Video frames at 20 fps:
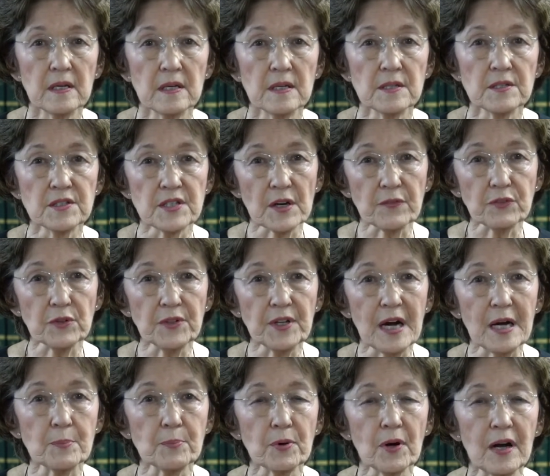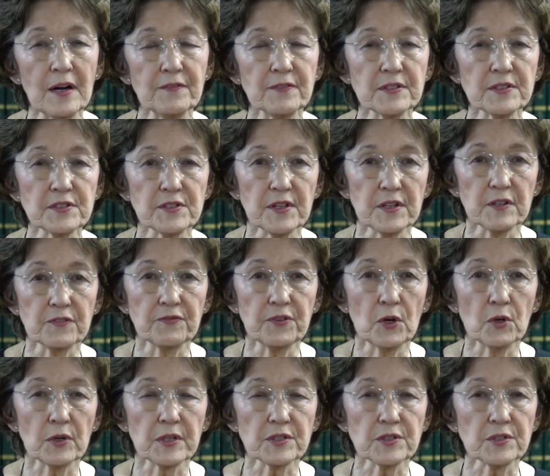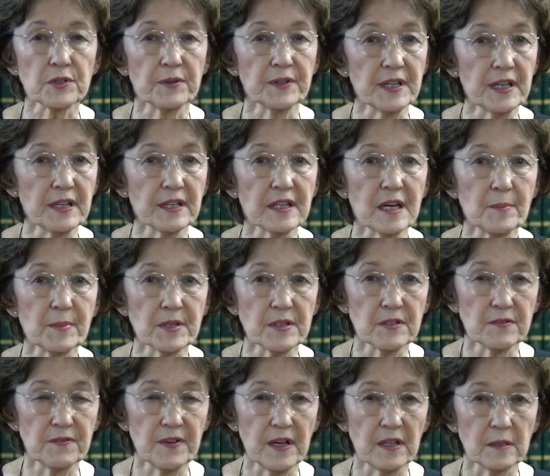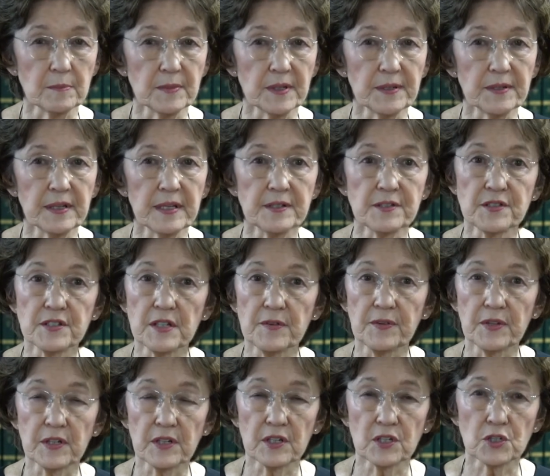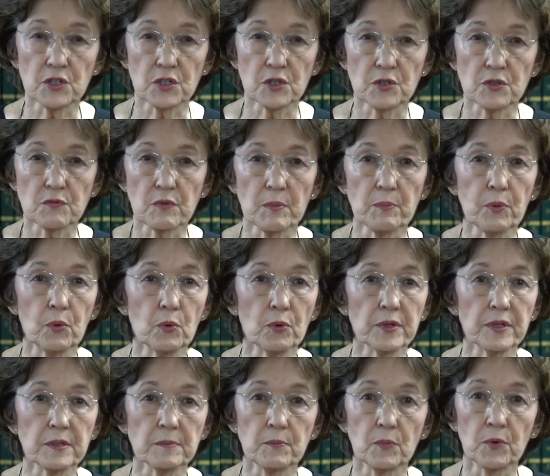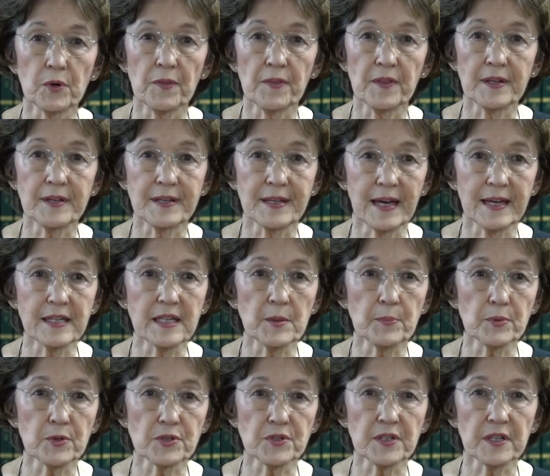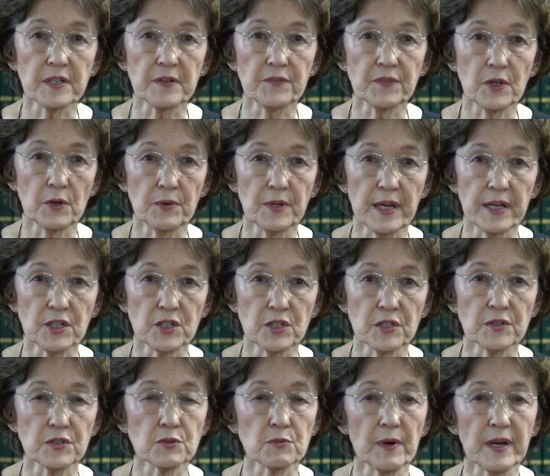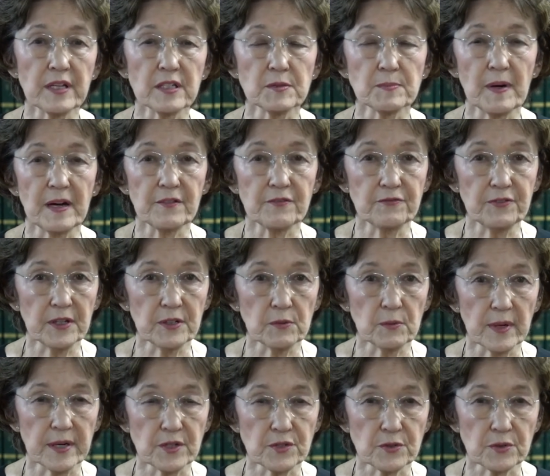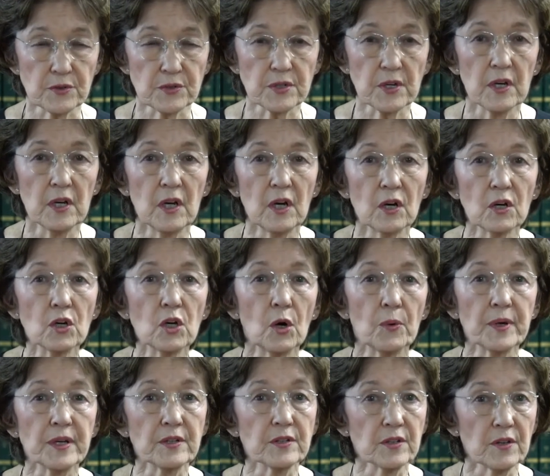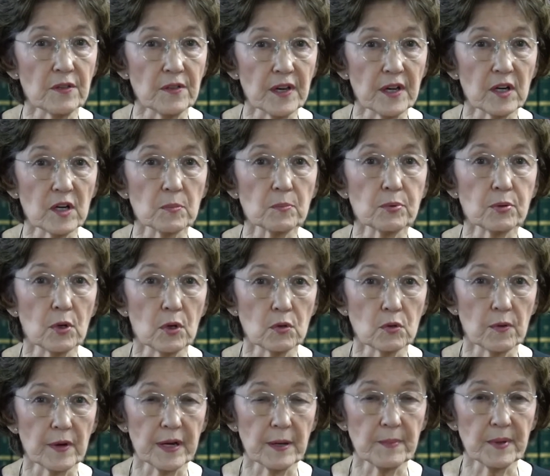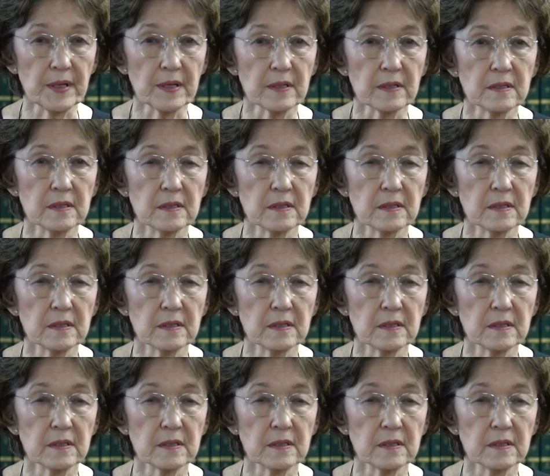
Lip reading: Several nonprofits that are focused on economic development and civic issues reported more than 90% of donations raised by fundraisers going to their programming.